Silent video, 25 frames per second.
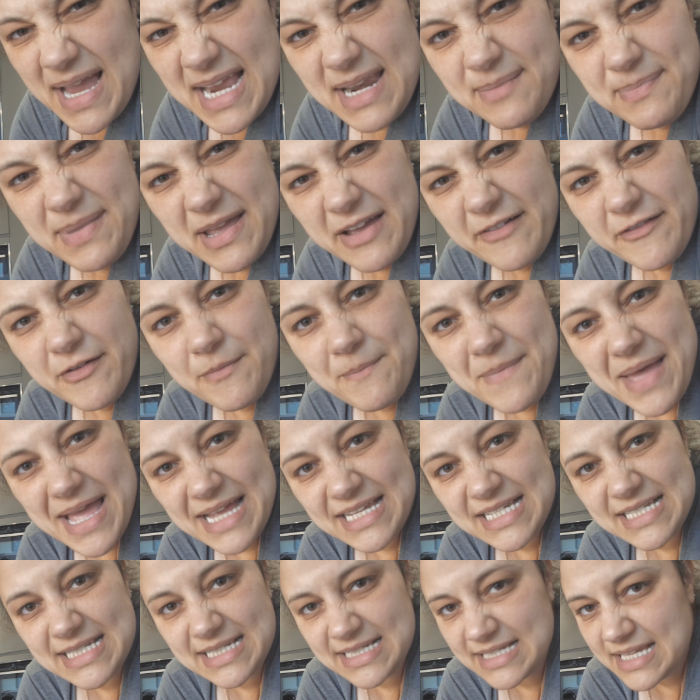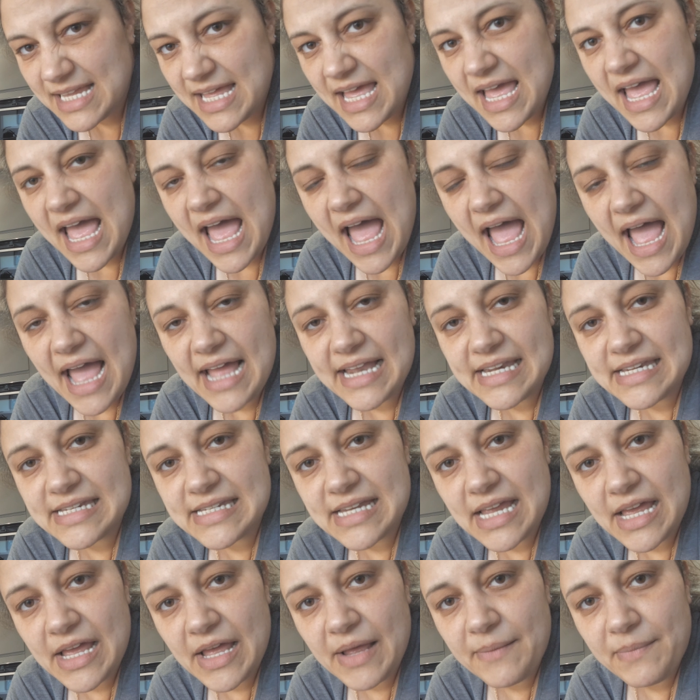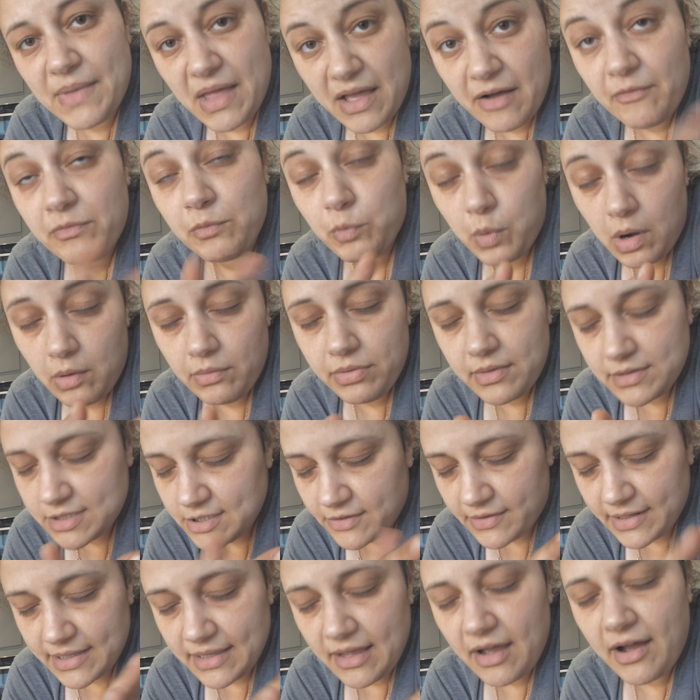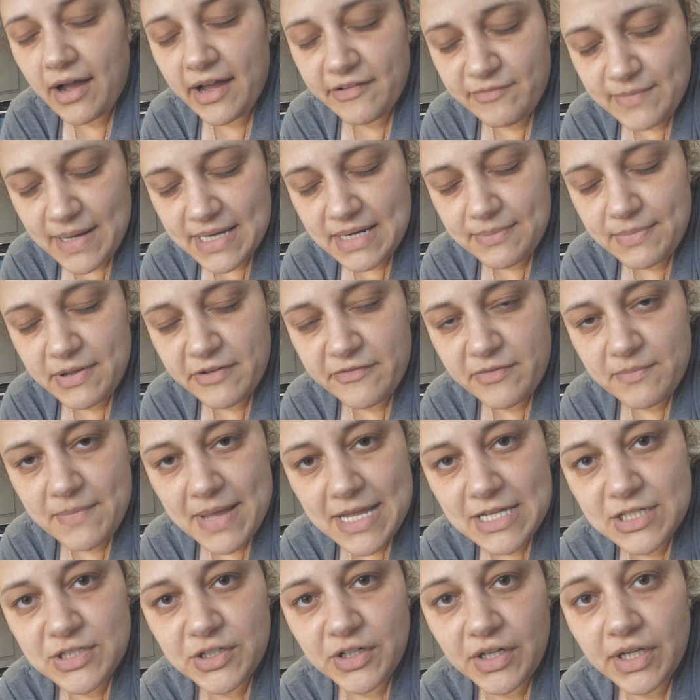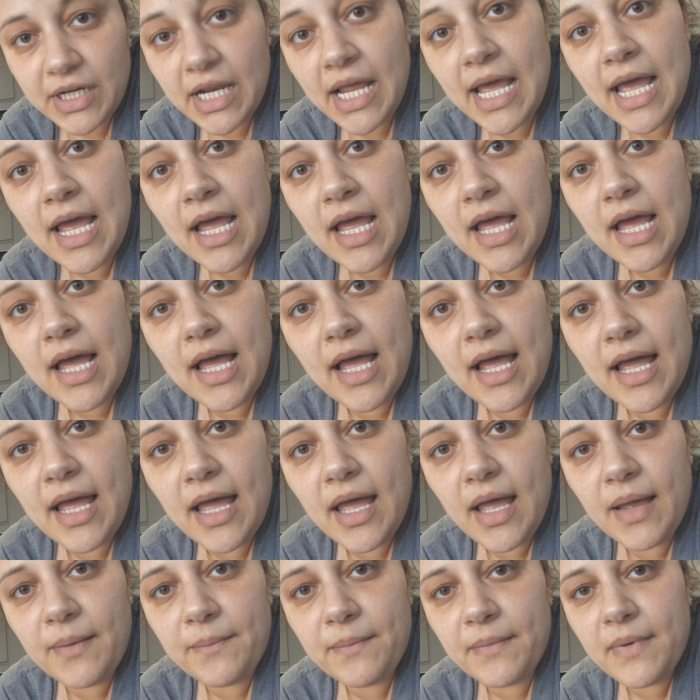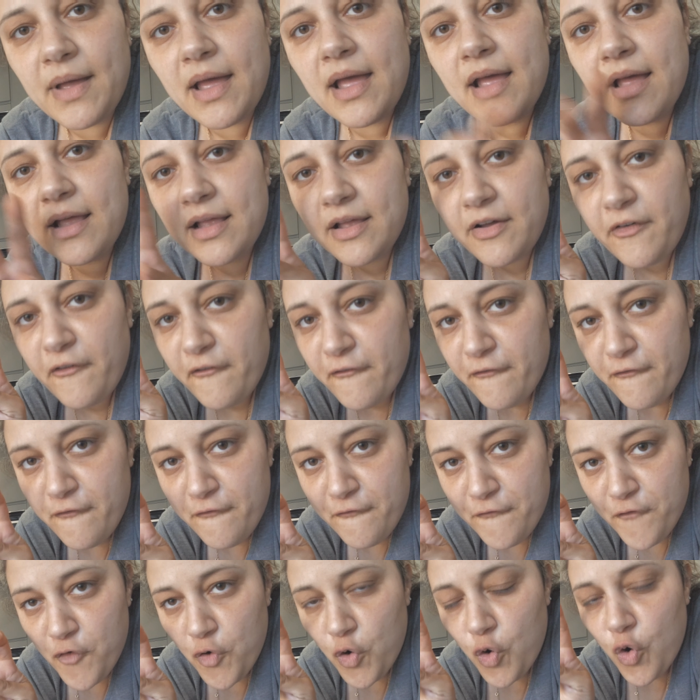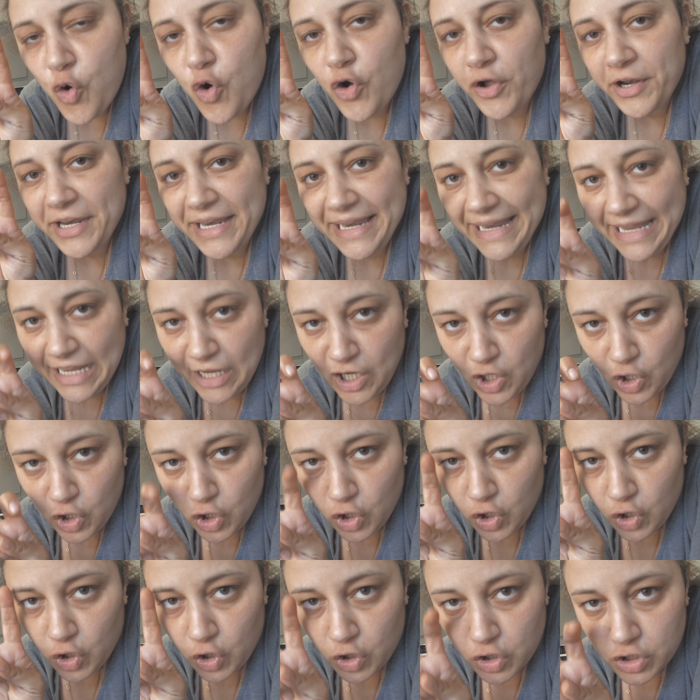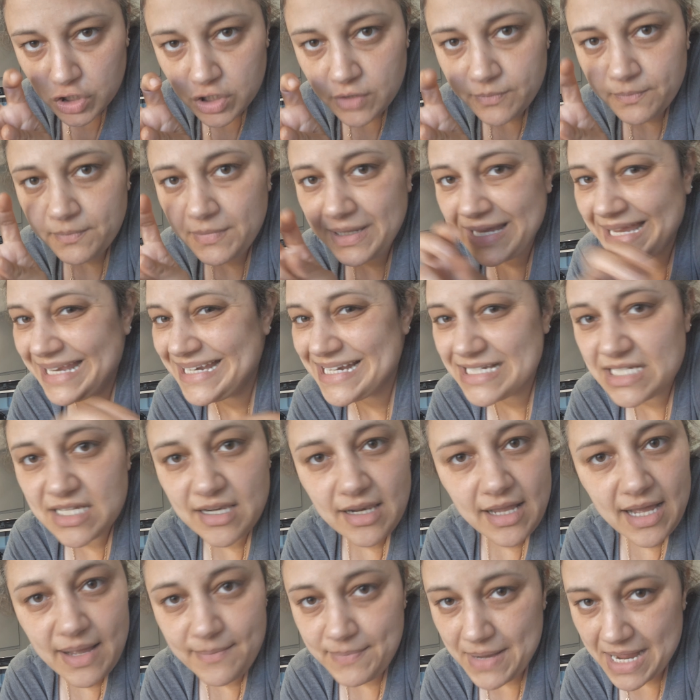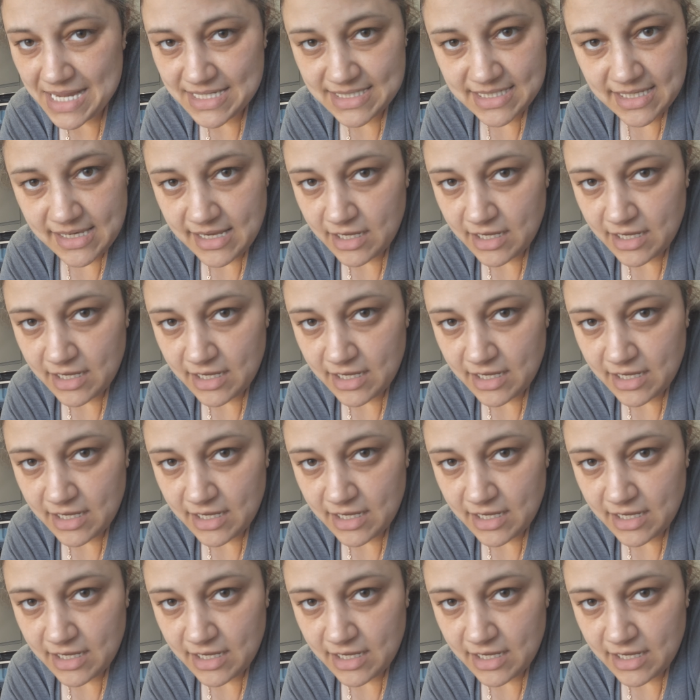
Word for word: made a bit of a mess. And, um, well, sorry, that I've made a bit of a mess on um, for Nicola. He doesn't like pasta,